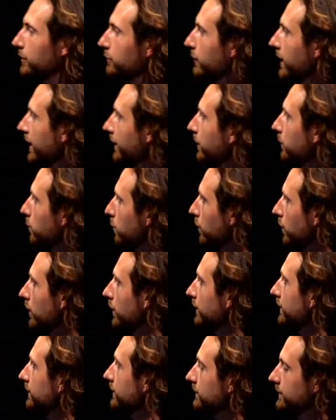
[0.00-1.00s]
around the
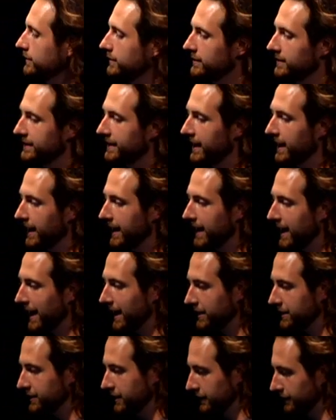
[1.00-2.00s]
world take
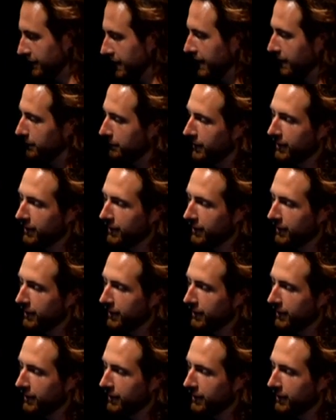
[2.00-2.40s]
action, right?